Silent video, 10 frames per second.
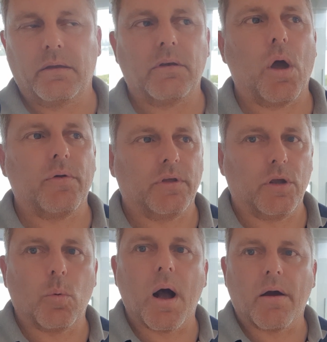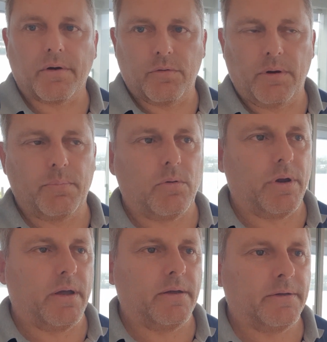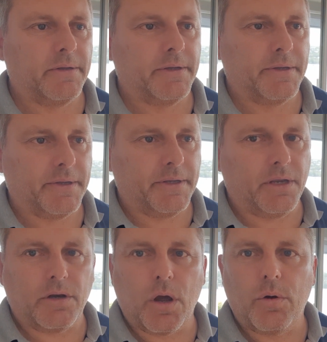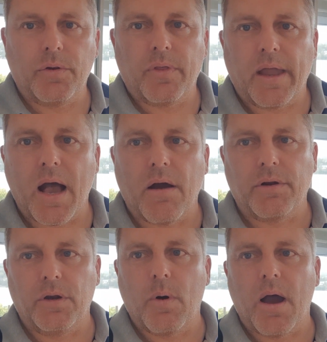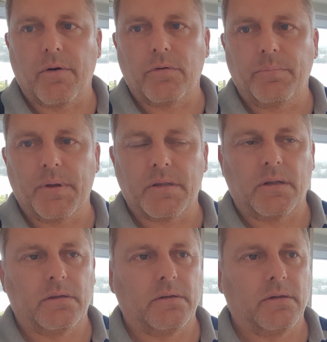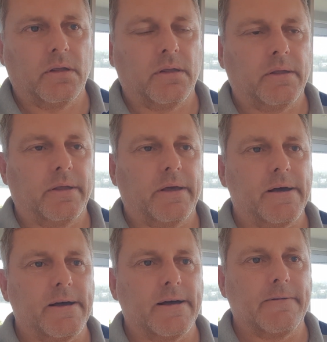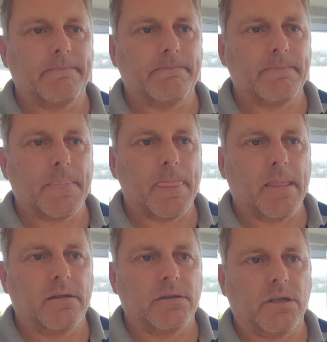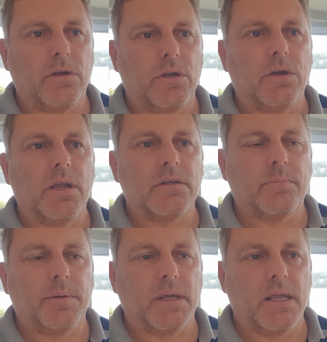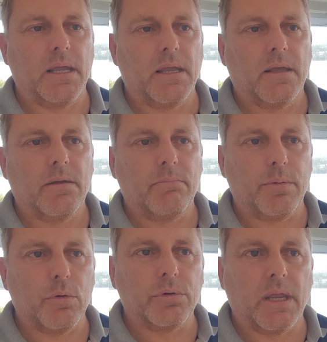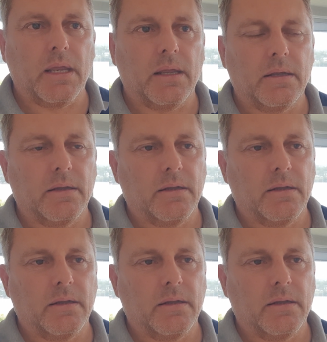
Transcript: know that you are a good employer. You know they are, you are a good business. So you need to be building